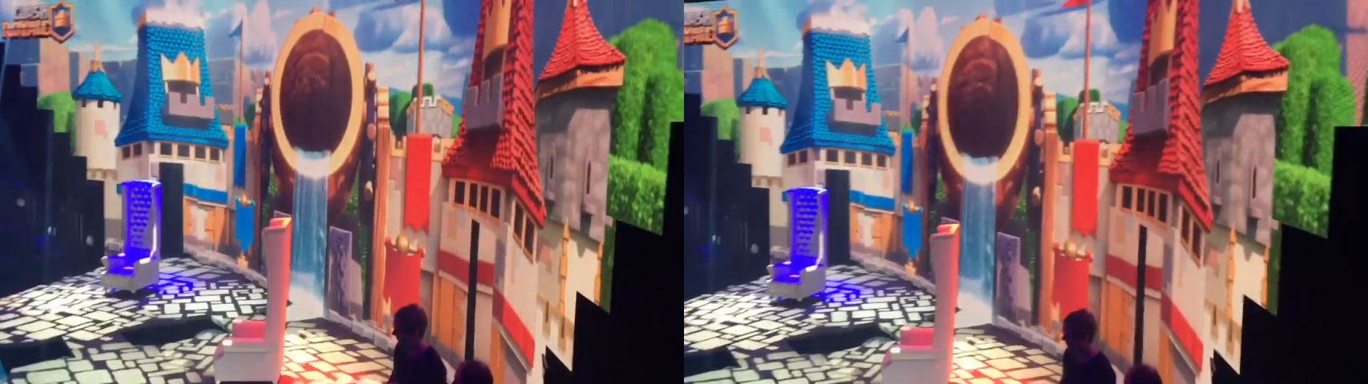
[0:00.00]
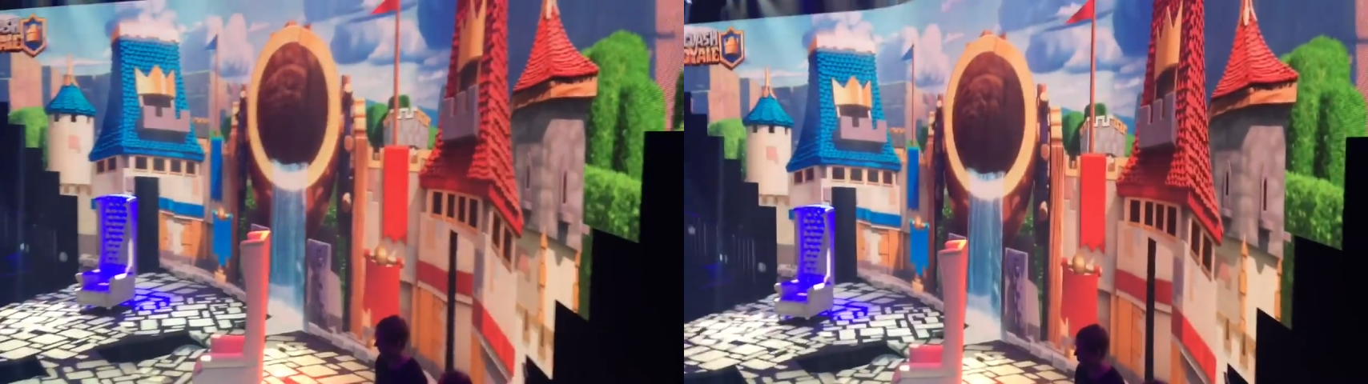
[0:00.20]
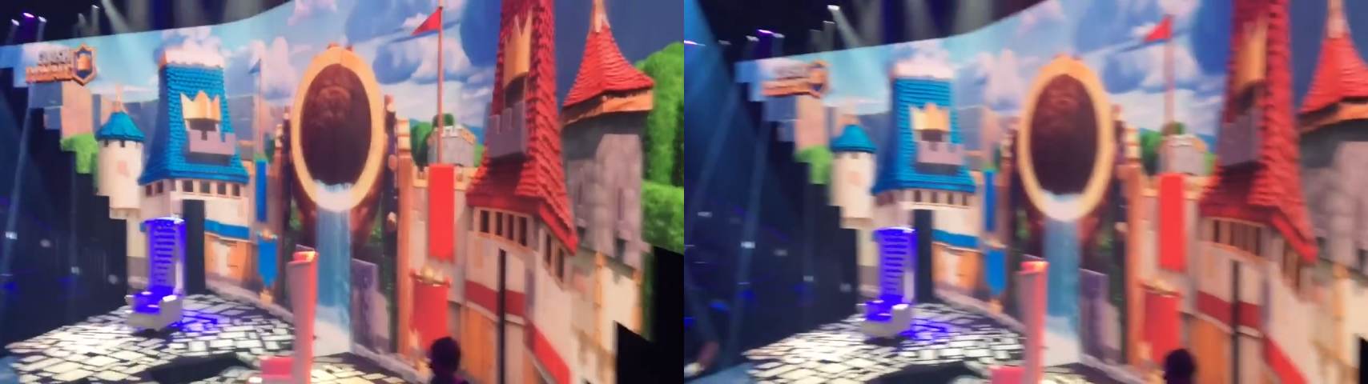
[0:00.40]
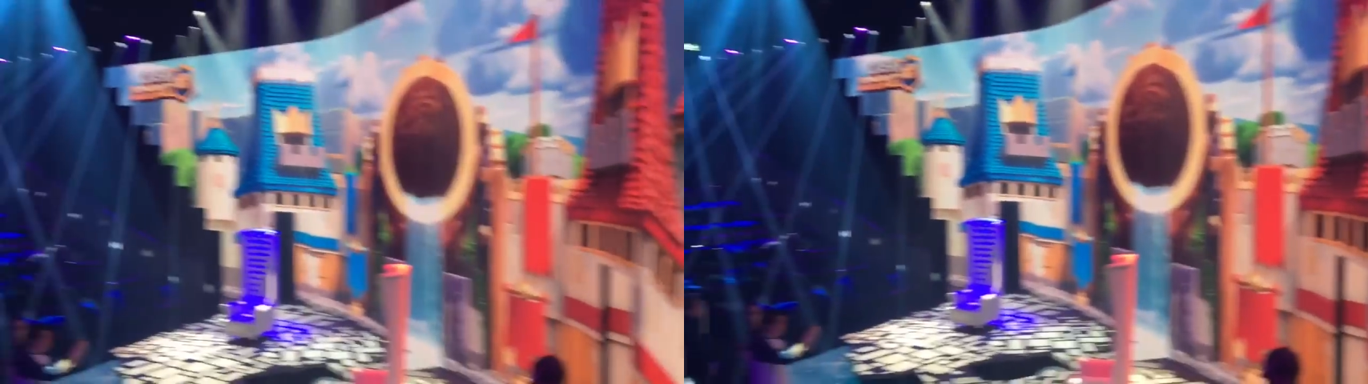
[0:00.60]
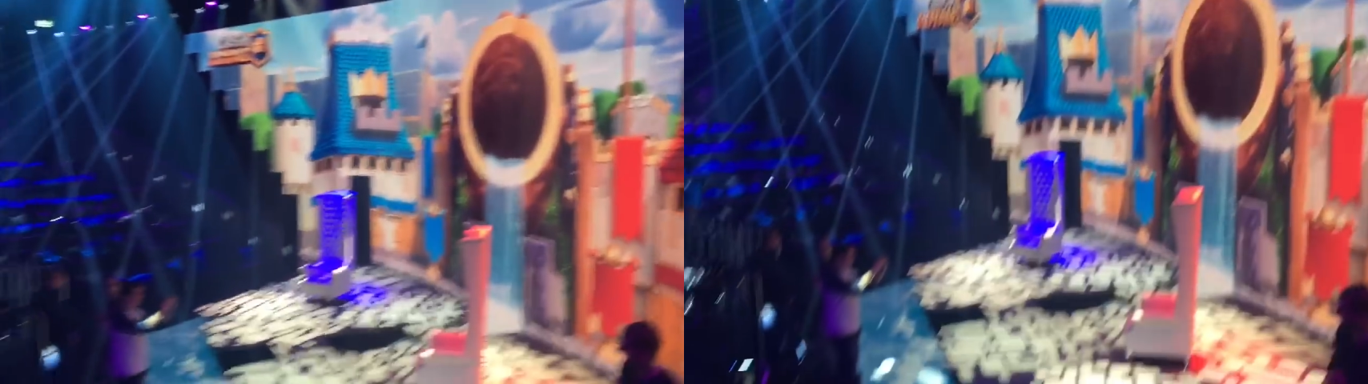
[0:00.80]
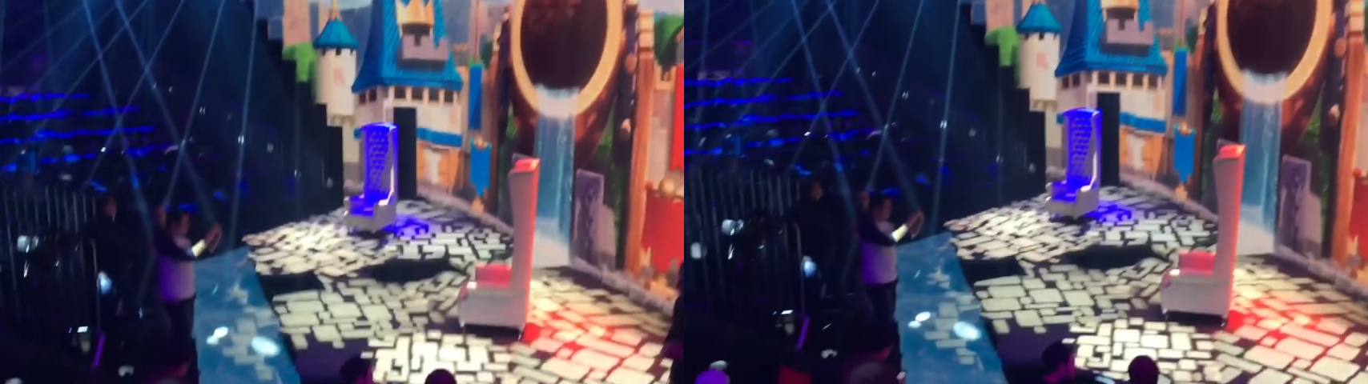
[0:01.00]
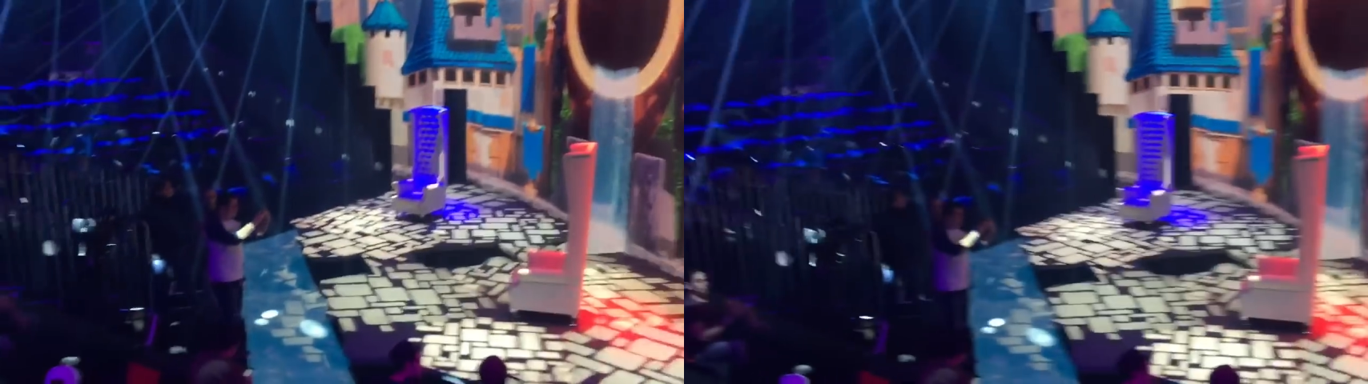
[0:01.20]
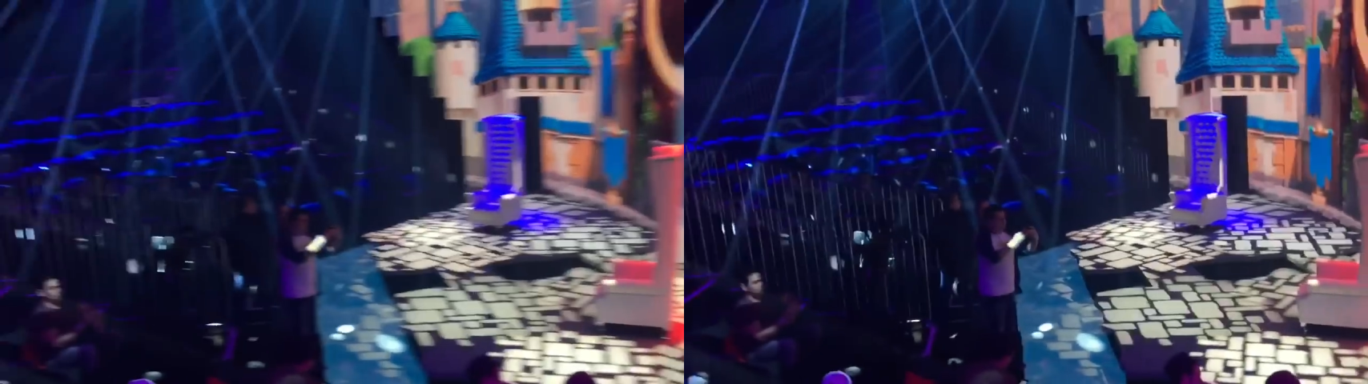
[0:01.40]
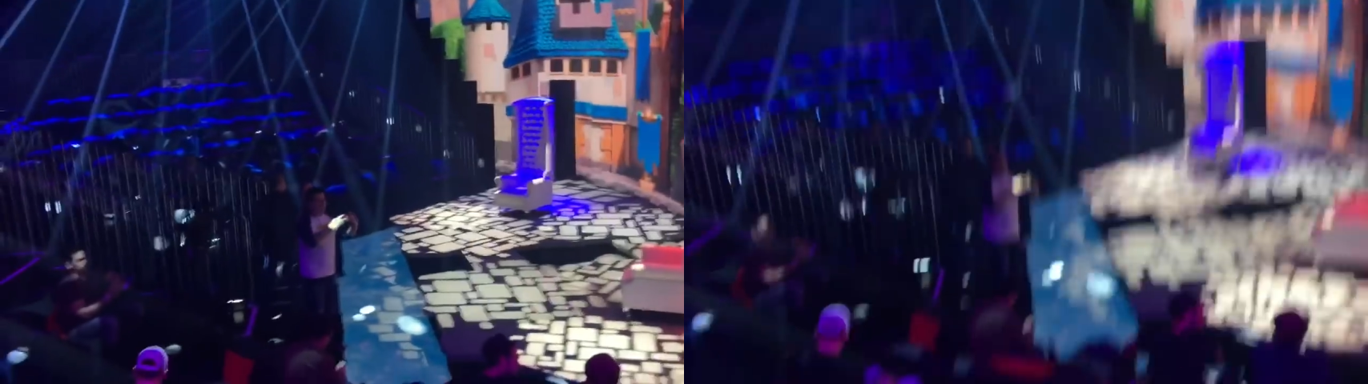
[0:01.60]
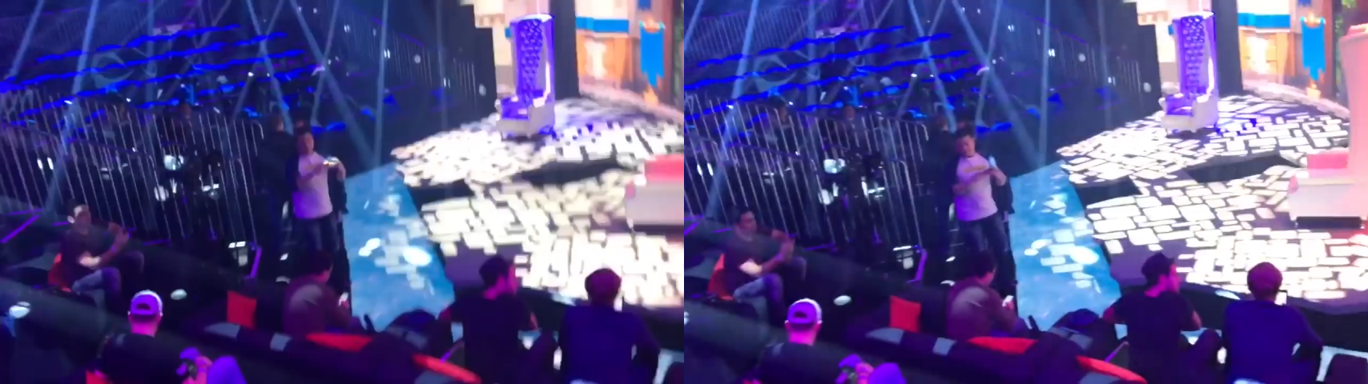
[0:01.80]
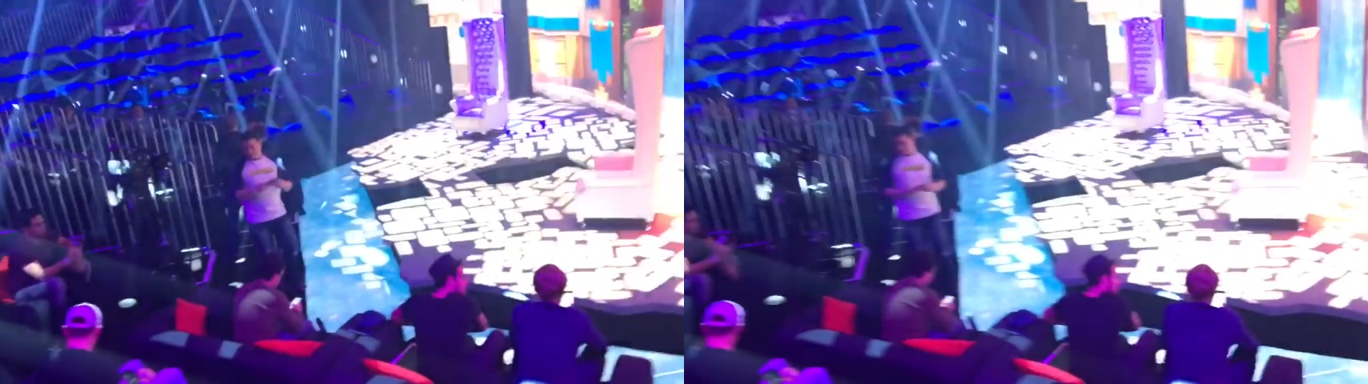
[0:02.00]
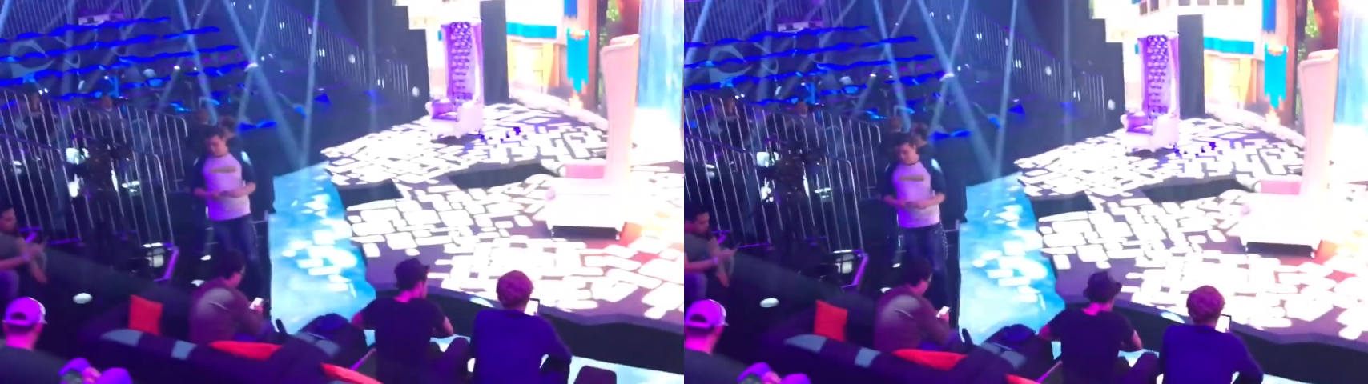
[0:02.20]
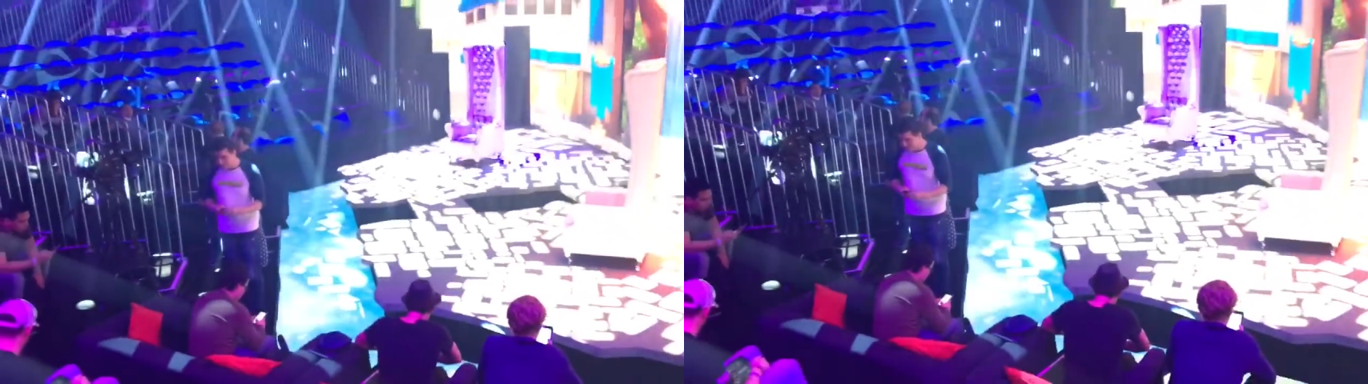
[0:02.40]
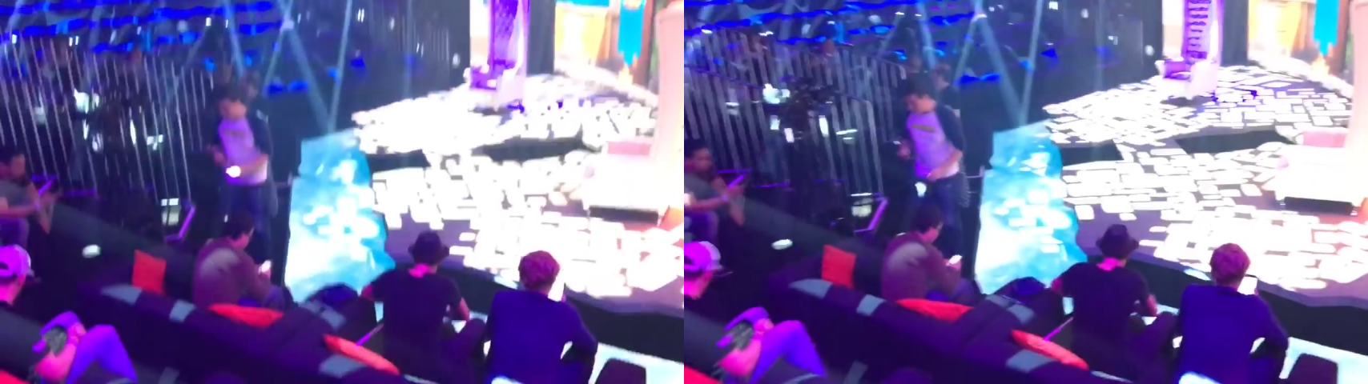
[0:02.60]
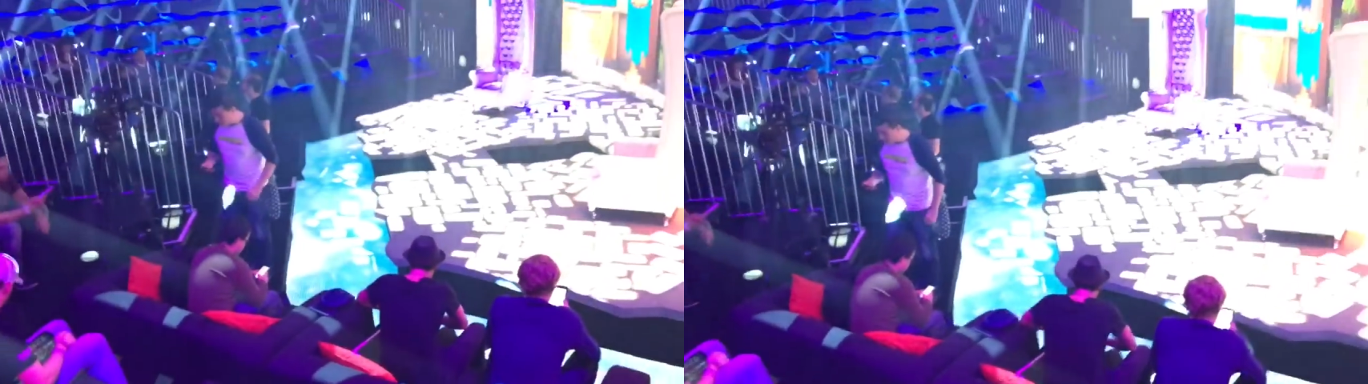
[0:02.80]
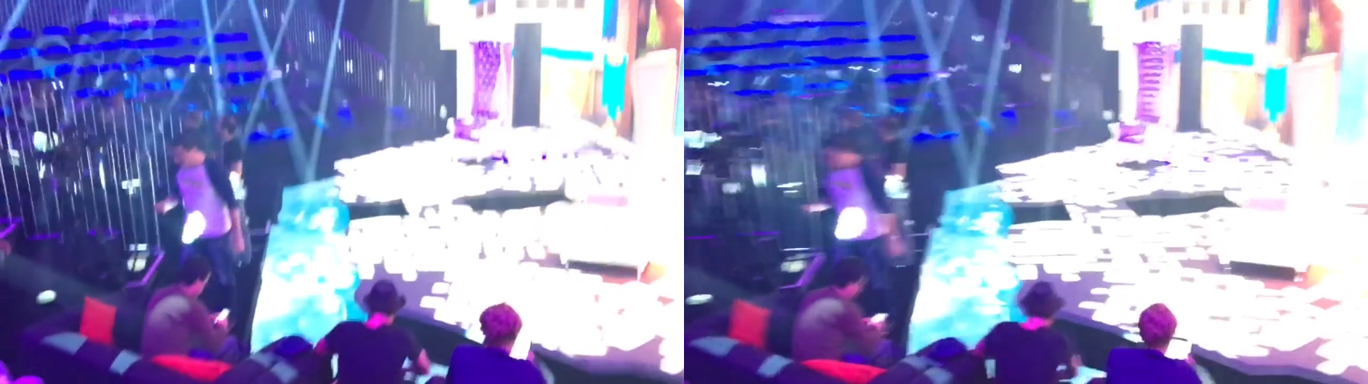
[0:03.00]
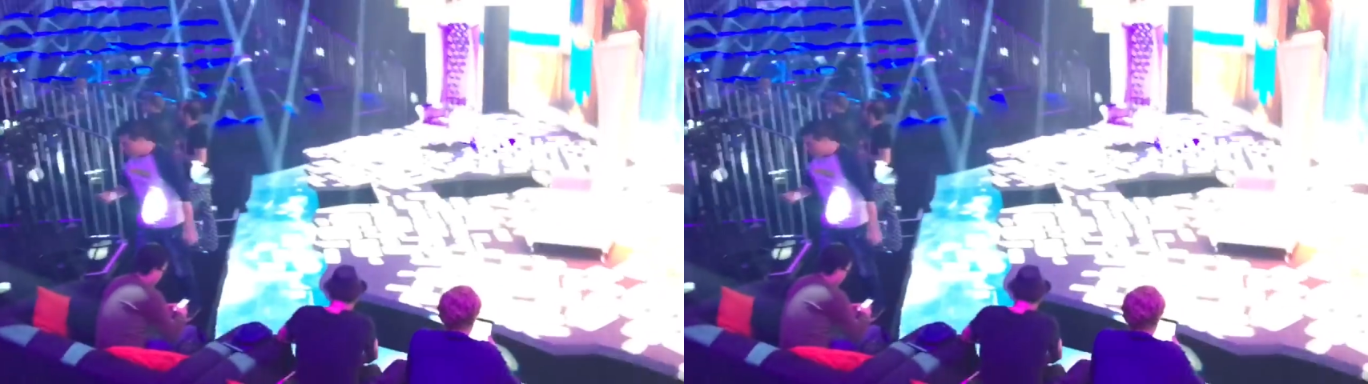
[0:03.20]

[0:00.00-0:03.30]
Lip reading: (no speaker visible)